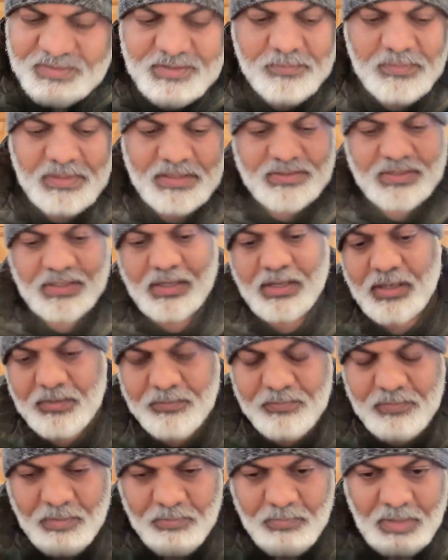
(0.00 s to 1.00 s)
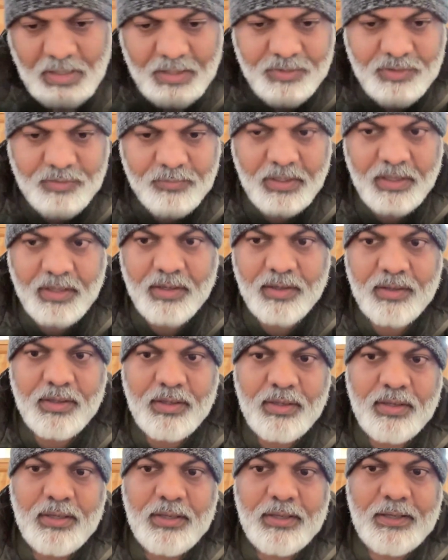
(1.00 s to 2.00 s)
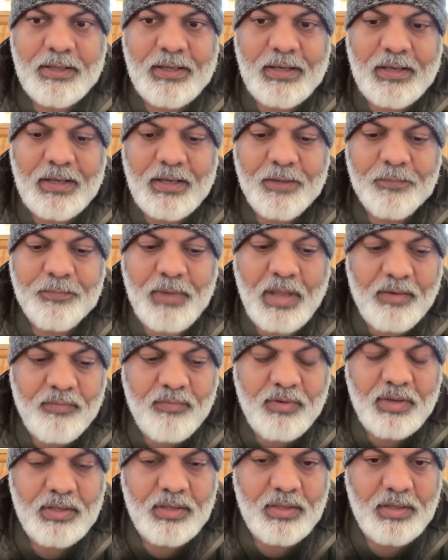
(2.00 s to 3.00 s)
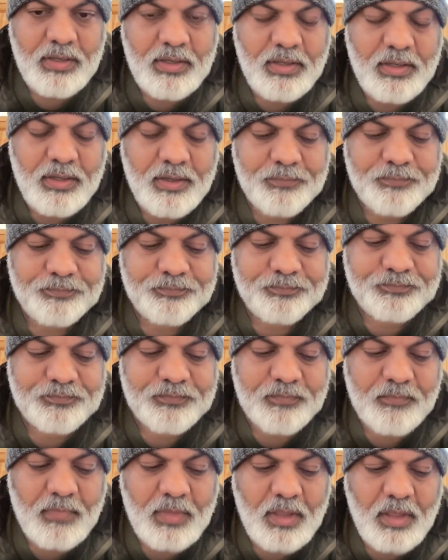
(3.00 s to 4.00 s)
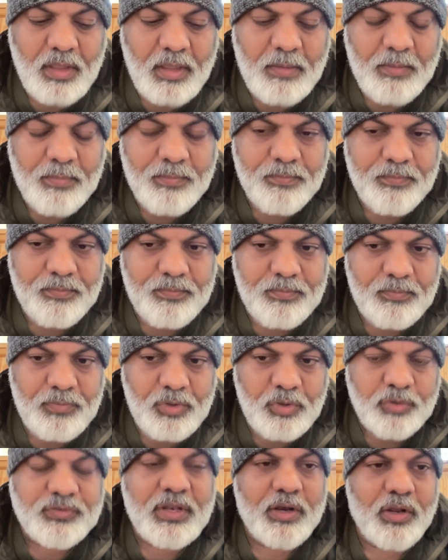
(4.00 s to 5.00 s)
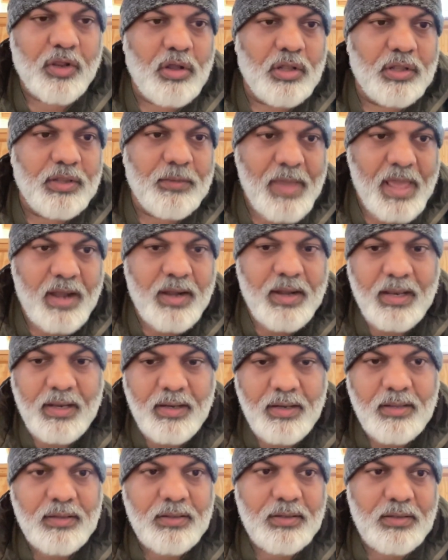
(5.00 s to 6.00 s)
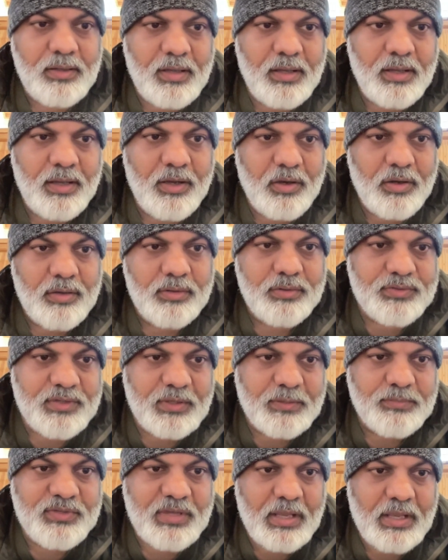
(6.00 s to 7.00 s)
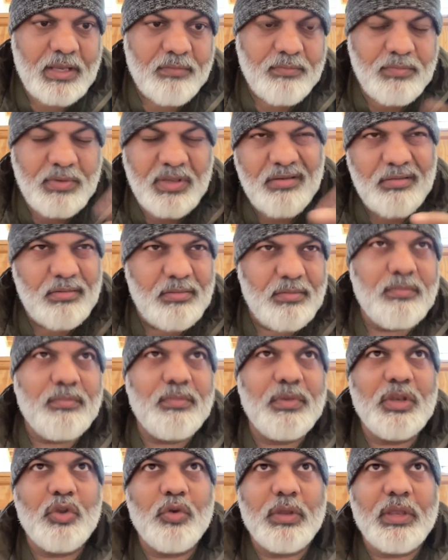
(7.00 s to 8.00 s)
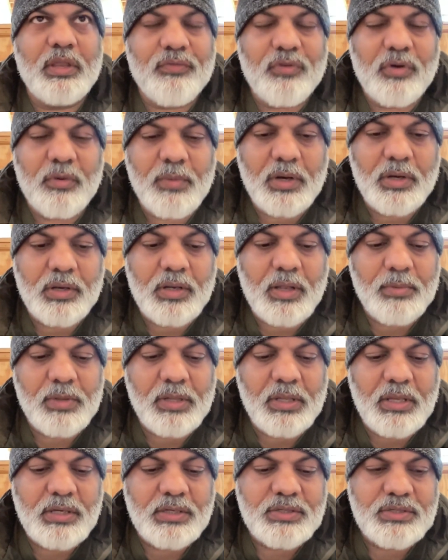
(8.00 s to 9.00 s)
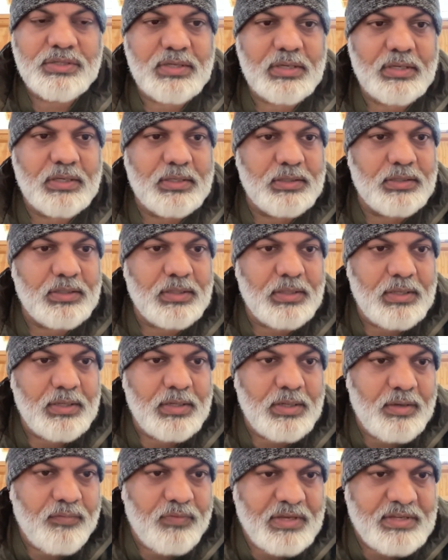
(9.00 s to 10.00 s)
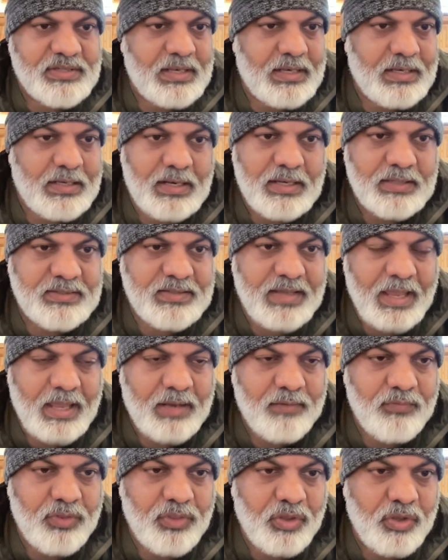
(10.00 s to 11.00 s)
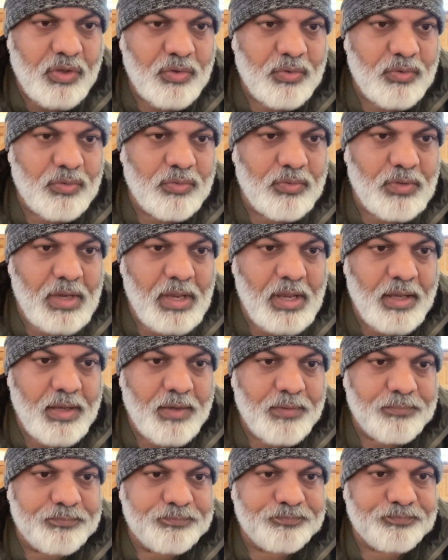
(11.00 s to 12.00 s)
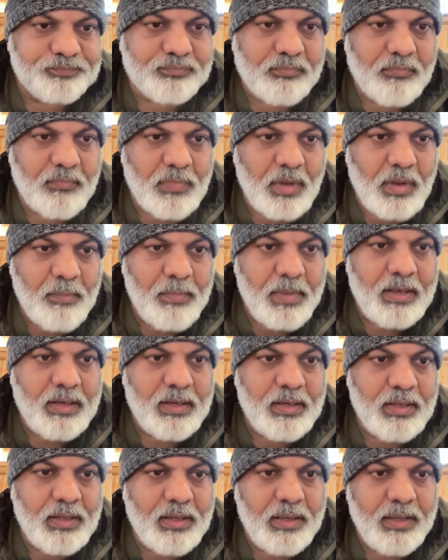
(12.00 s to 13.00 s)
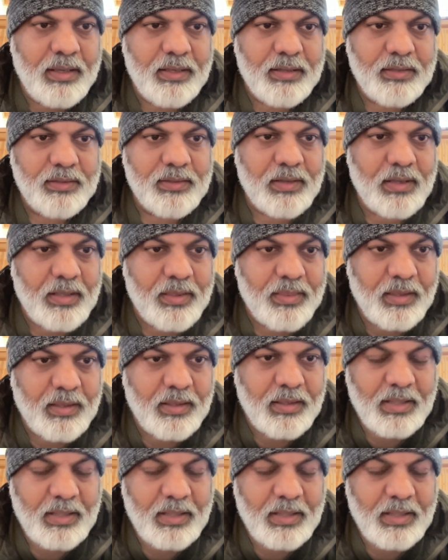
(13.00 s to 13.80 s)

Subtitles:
this is amazing. I'm glad to be here. I run a newsletter called The Marinade on Substack. Been doing it for about a couple of years, and recently did a scan with you, Amanda, and I